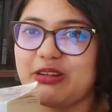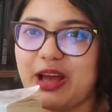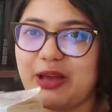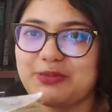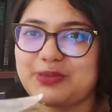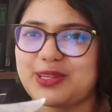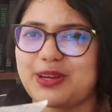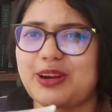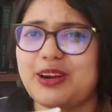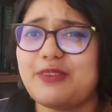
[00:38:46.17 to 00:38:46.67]

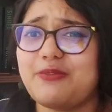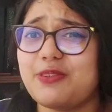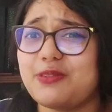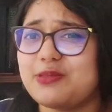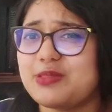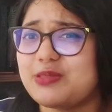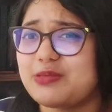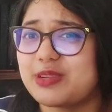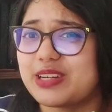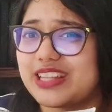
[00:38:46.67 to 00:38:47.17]
I'm sorry if it
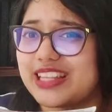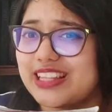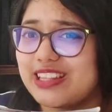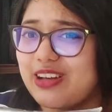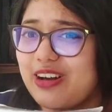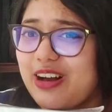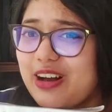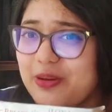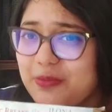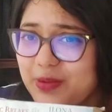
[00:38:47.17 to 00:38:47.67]
was really
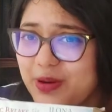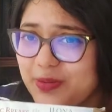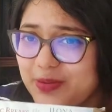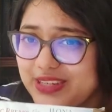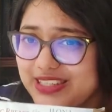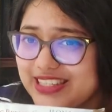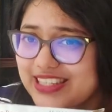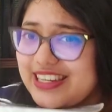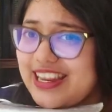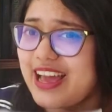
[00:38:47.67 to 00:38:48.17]
long, but
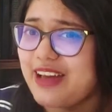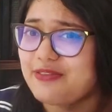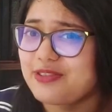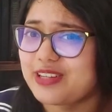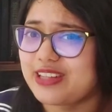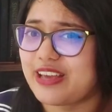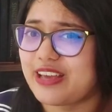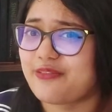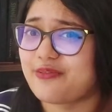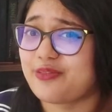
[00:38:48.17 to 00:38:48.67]
we did have
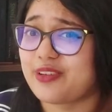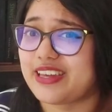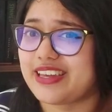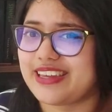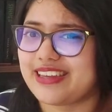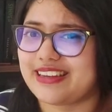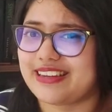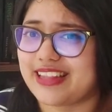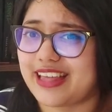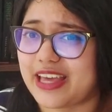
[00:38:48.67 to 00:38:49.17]
to like
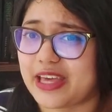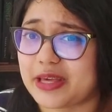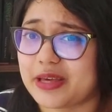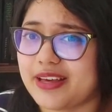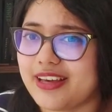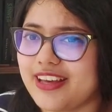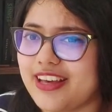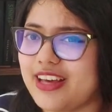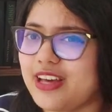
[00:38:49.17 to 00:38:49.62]
fit in like